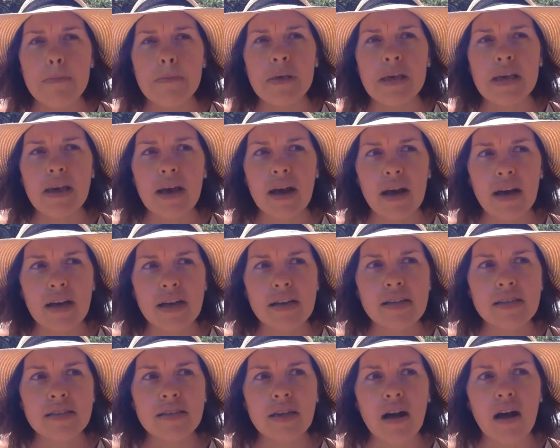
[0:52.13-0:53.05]

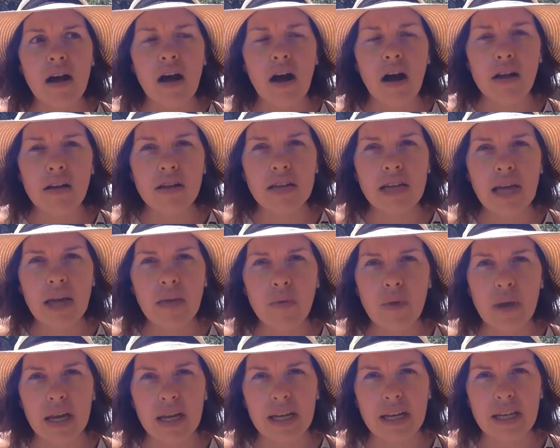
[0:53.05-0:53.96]
because holiday
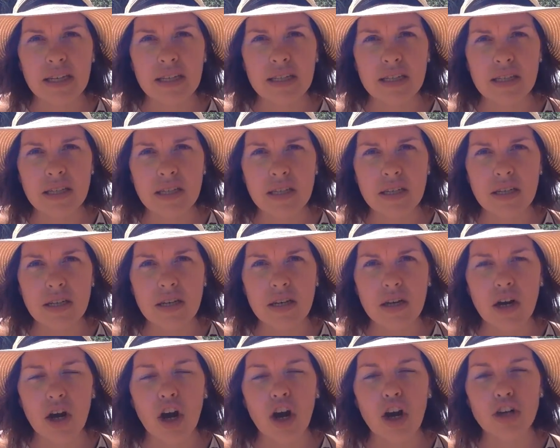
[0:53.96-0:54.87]
weddings
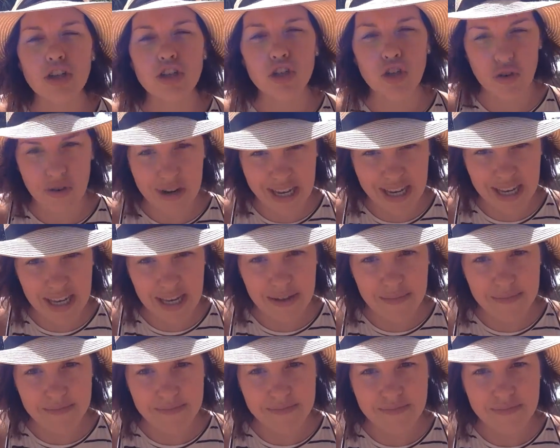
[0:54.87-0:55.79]
are
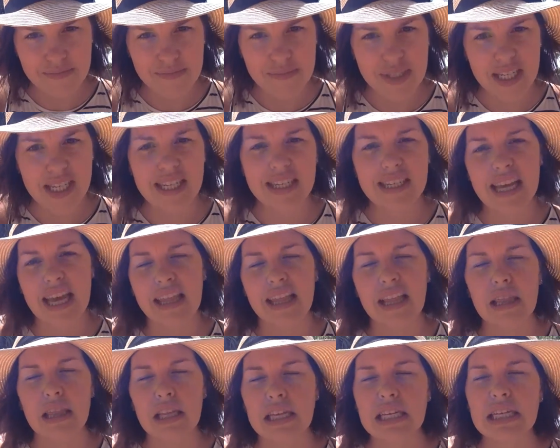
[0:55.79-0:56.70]
tricky, to say
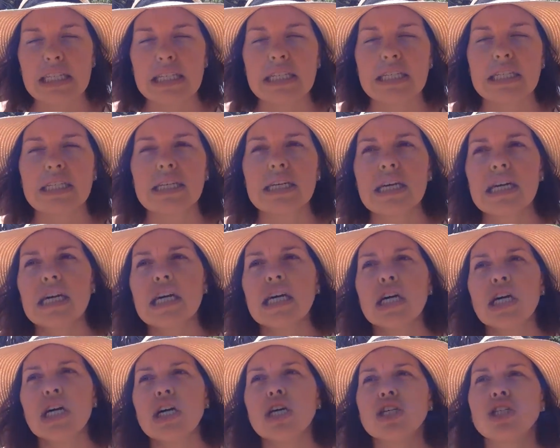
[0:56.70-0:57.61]
the least.
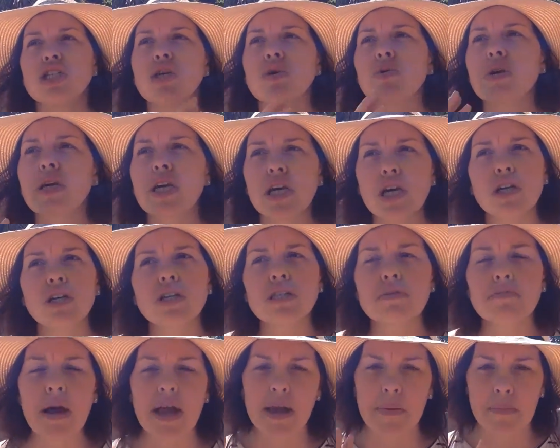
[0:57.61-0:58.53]
So
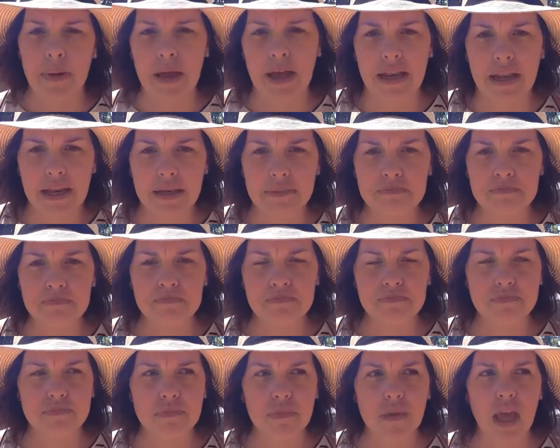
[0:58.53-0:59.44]
here's my opinion.
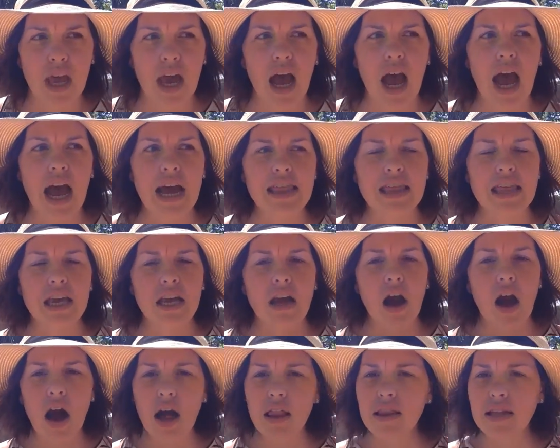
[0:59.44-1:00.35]
I
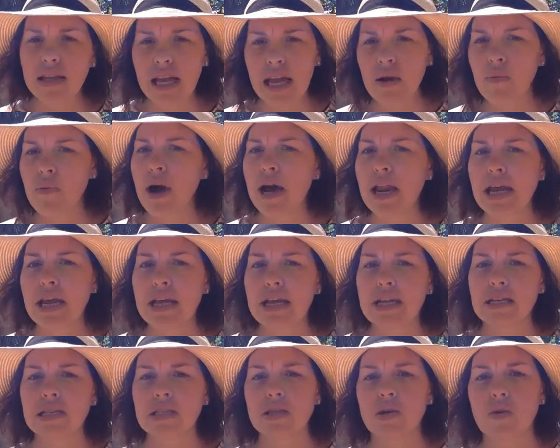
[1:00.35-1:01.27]
think holiday
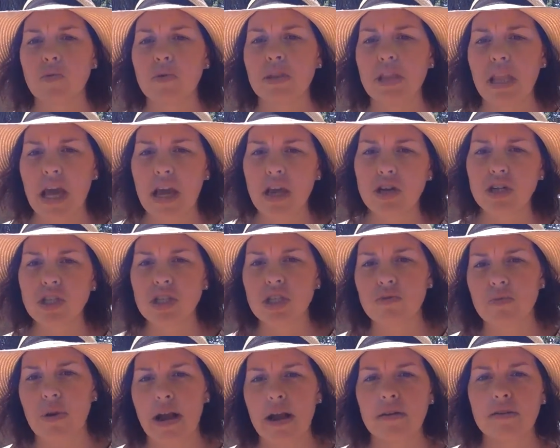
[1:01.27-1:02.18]
weddings, when they are
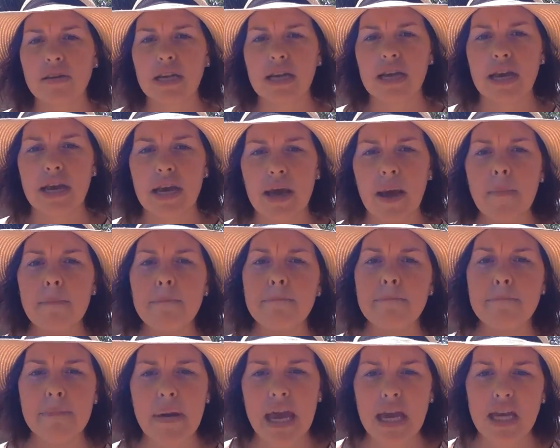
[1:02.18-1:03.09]
surrounding
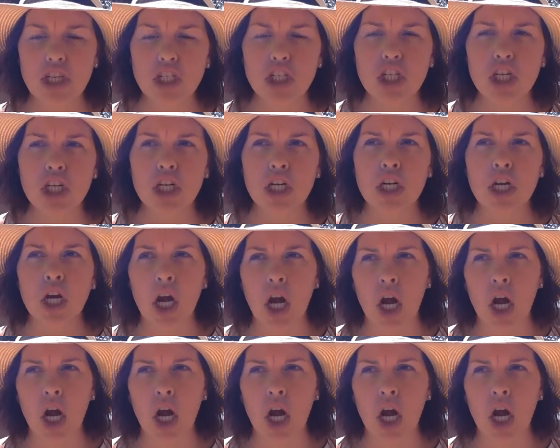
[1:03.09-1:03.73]
major